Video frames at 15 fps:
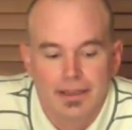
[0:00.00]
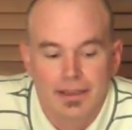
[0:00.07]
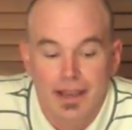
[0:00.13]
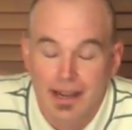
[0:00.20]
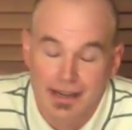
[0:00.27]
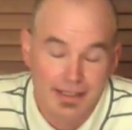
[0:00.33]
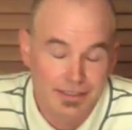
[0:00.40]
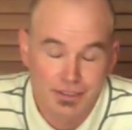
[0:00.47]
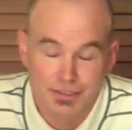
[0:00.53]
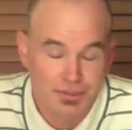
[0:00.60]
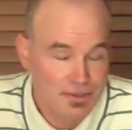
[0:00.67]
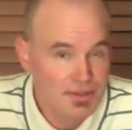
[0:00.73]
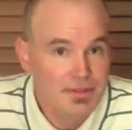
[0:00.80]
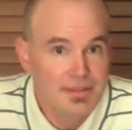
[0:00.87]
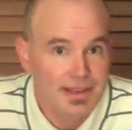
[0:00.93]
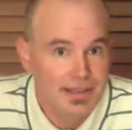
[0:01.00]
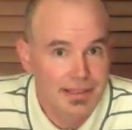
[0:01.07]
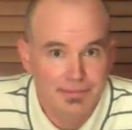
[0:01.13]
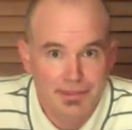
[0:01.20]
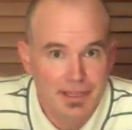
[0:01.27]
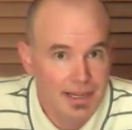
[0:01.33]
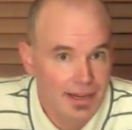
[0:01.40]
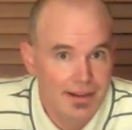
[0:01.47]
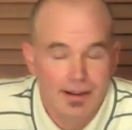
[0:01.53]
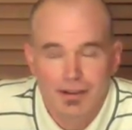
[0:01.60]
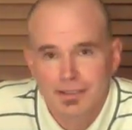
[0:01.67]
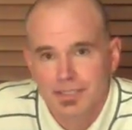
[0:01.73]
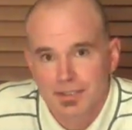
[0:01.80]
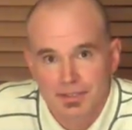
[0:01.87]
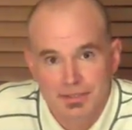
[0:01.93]
And it's true that if he didn't
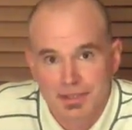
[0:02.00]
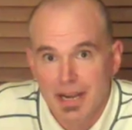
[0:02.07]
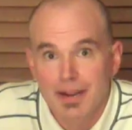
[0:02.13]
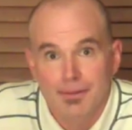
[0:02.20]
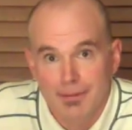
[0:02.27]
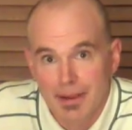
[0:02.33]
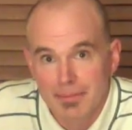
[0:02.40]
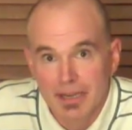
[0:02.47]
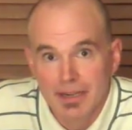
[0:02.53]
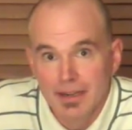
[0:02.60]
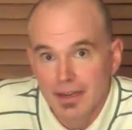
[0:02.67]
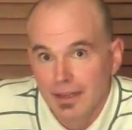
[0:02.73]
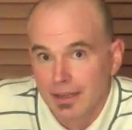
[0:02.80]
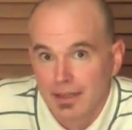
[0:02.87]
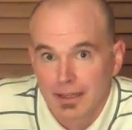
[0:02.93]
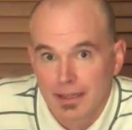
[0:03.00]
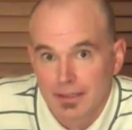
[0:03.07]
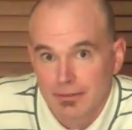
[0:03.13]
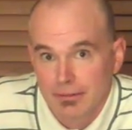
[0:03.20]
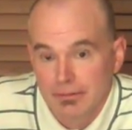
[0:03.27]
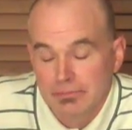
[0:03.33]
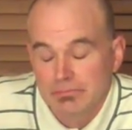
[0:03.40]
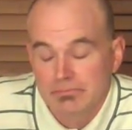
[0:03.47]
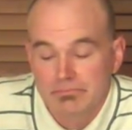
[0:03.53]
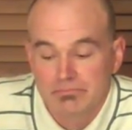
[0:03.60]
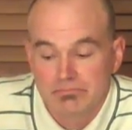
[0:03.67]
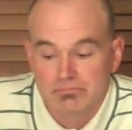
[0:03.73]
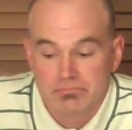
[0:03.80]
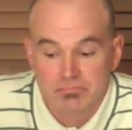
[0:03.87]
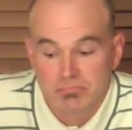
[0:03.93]
also create women, well,
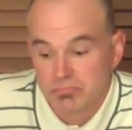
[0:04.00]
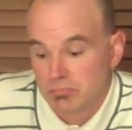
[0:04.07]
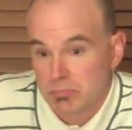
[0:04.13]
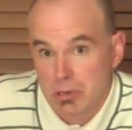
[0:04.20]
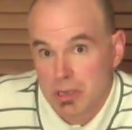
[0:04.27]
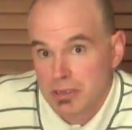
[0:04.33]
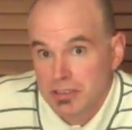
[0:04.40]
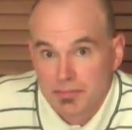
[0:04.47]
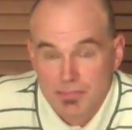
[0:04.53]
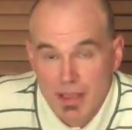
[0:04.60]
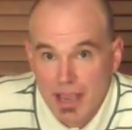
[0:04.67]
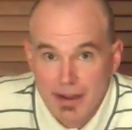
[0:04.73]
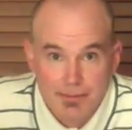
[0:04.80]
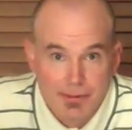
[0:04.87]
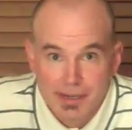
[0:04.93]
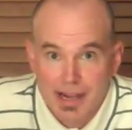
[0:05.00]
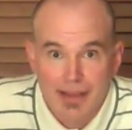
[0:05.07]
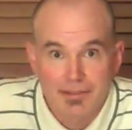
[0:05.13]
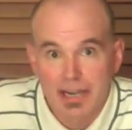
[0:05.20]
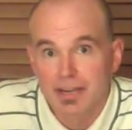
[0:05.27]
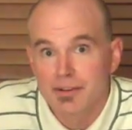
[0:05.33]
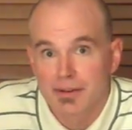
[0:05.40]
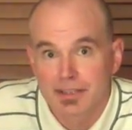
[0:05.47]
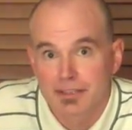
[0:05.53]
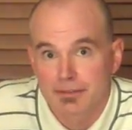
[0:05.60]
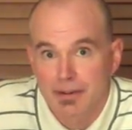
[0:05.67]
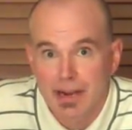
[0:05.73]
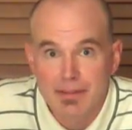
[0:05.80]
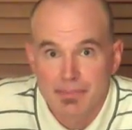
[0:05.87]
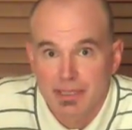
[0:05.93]
us men wouldn't have anyone to
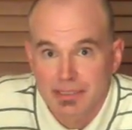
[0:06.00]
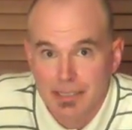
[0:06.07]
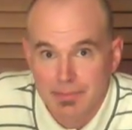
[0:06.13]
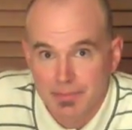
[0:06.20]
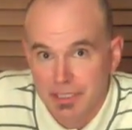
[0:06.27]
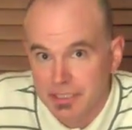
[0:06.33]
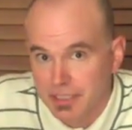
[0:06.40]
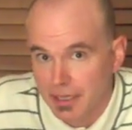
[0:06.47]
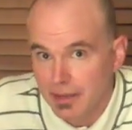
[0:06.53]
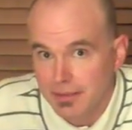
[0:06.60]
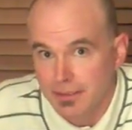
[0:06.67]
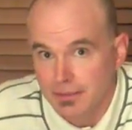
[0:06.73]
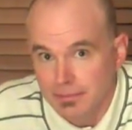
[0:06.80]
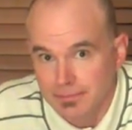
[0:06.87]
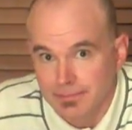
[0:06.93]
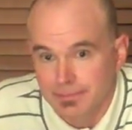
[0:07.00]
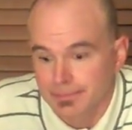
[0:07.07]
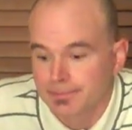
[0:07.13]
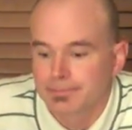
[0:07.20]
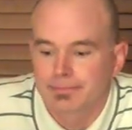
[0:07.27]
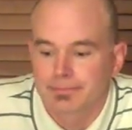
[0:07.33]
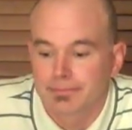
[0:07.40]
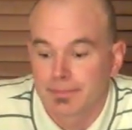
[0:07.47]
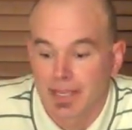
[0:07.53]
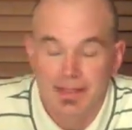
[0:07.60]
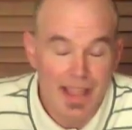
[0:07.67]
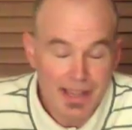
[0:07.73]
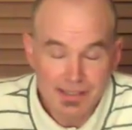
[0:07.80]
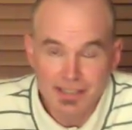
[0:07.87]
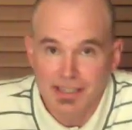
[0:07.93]
rape except each other. And
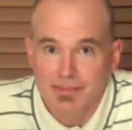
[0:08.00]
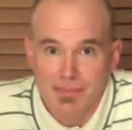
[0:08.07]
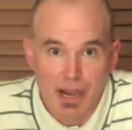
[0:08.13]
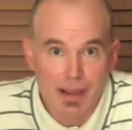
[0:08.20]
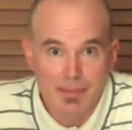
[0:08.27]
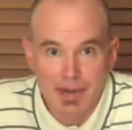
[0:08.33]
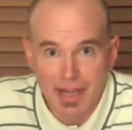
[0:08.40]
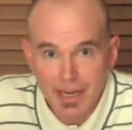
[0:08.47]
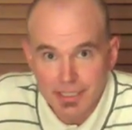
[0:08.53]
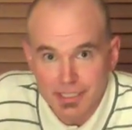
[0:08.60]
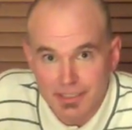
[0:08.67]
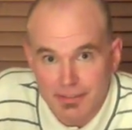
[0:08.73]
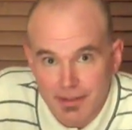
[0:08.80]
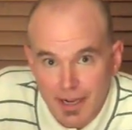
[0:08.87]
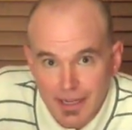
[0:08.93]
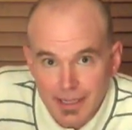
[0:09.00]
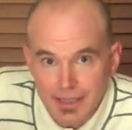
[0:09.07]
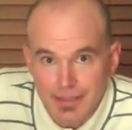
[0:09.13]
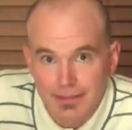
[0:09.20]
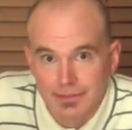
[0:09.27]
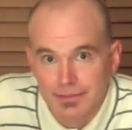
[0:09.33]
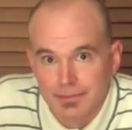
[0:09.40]
that's an abomination, right?